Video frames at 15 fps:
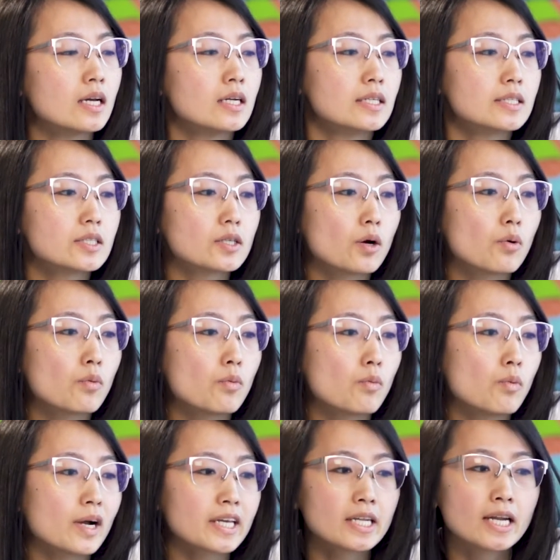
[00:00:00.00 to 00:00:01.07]
So
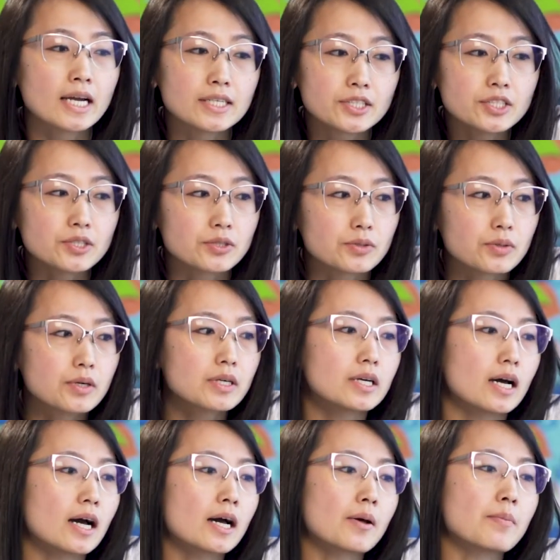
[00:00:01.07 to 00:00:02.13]
what can I do?
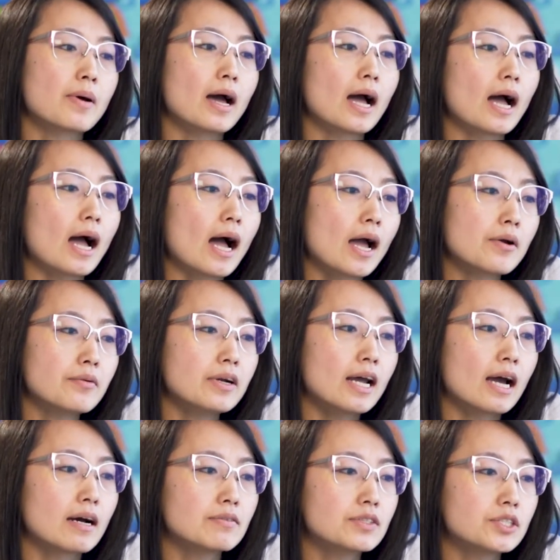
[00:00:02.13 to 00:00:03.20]
I would
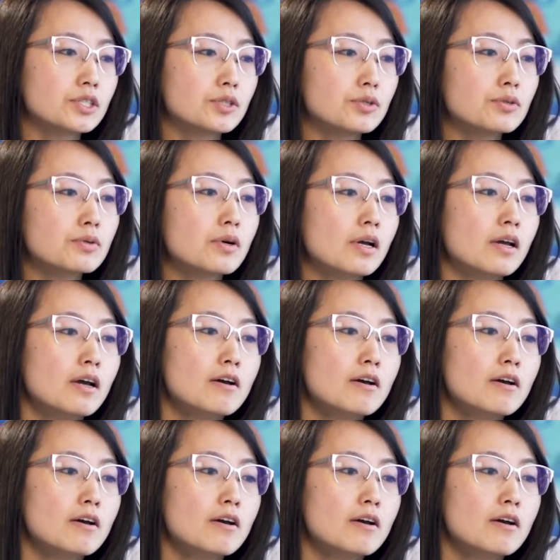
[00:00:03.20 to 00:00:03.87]
have to